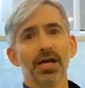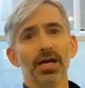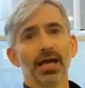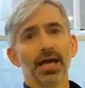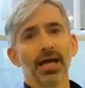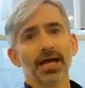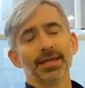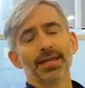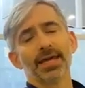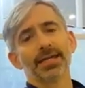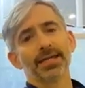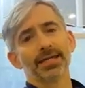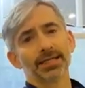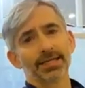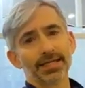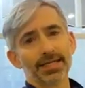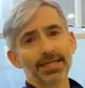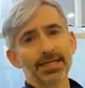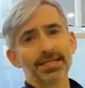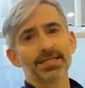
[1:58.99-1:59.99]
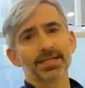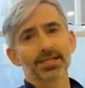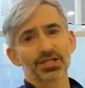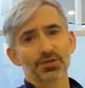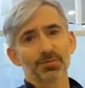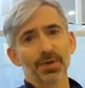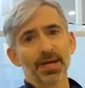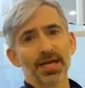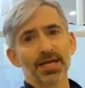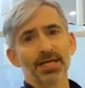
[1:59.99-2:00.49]
and they can lease a
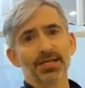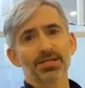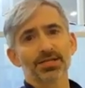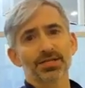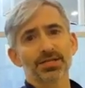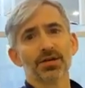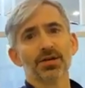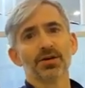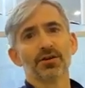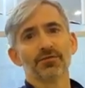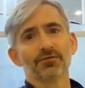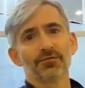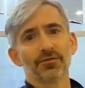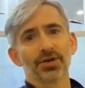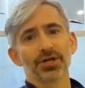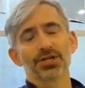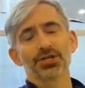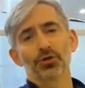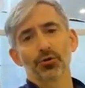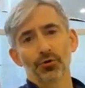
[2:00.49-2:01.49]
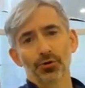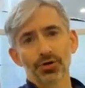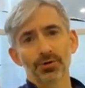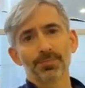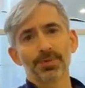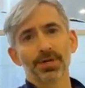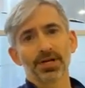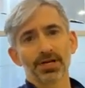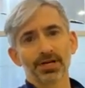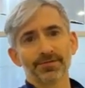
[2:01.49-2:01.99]
space for a shorter
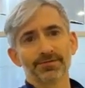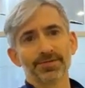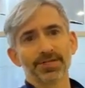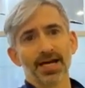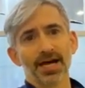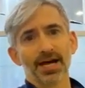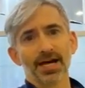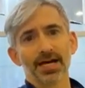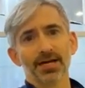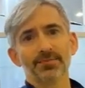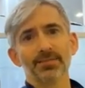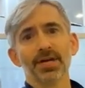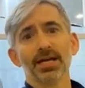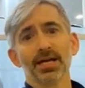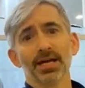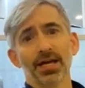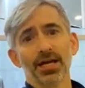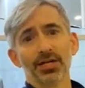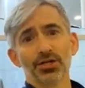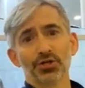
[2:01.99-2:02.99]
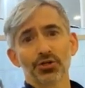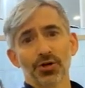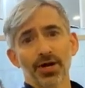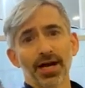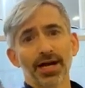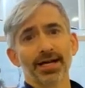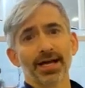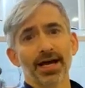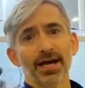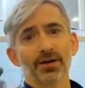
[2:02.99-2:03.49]
period of time and try
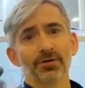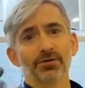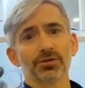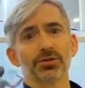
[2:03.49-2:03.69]
it out.